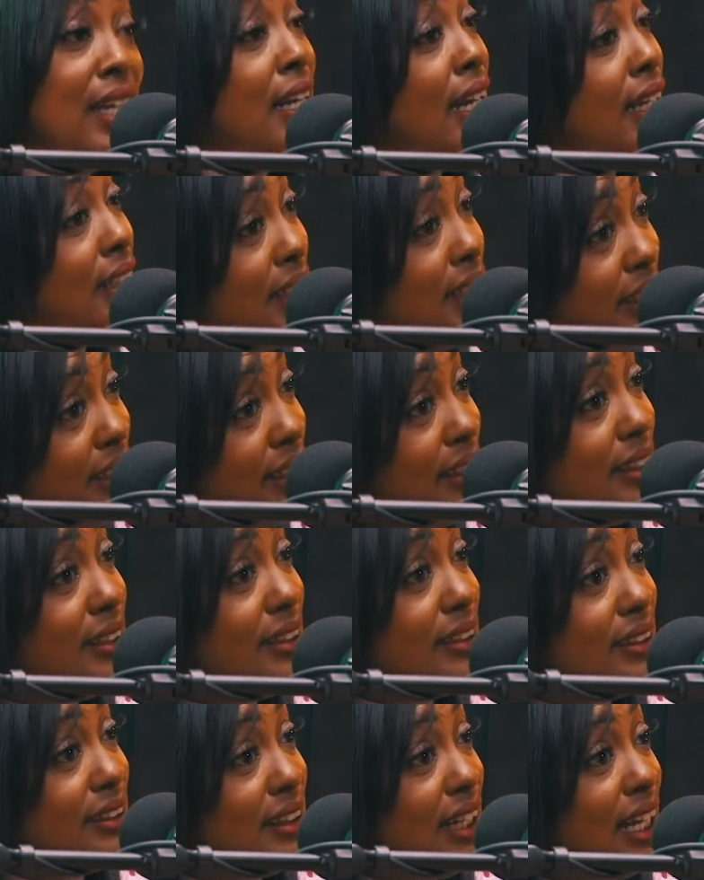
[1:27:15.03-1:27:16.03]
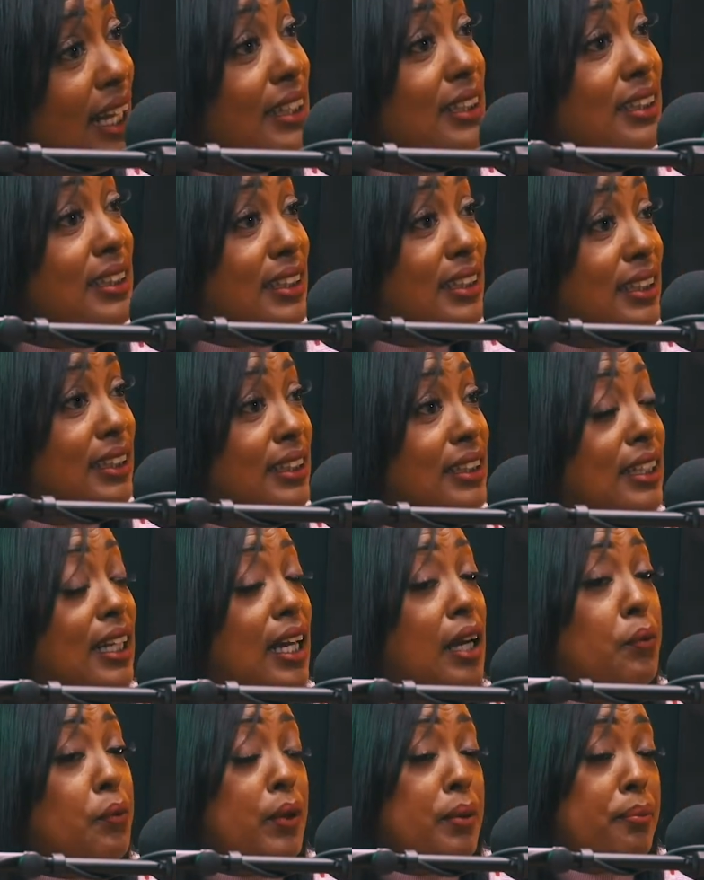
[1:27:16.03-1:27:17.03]
and i did it i did
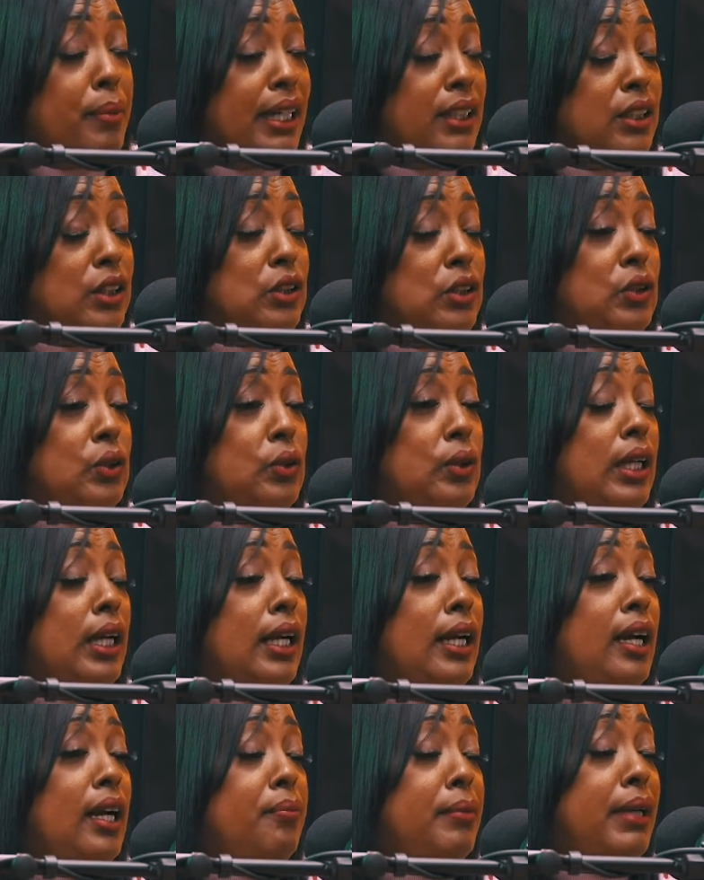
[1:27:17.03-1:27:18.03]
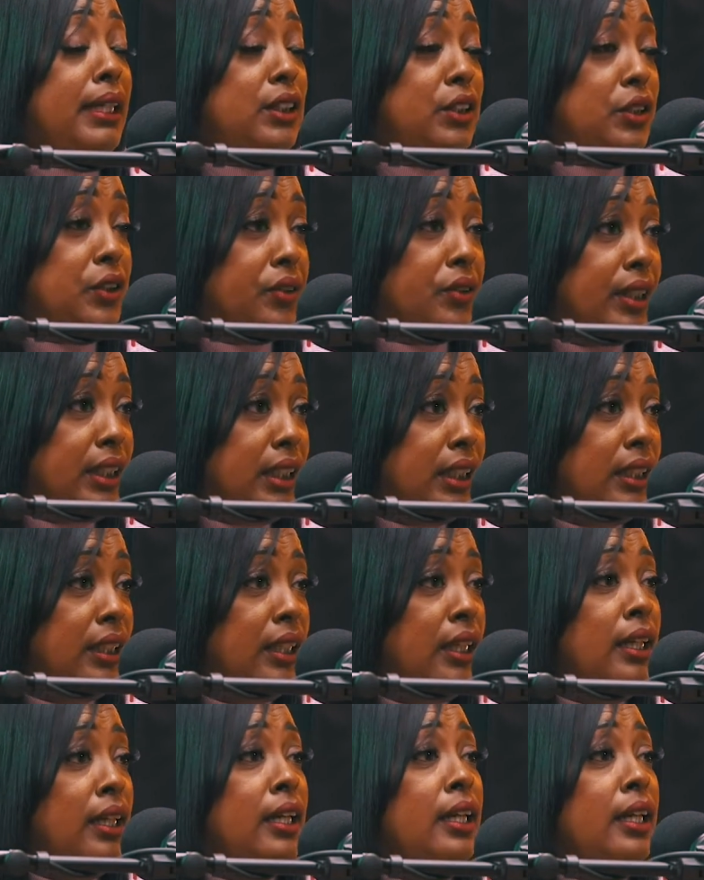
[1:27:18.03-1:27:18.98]
i went back to school and i got my degree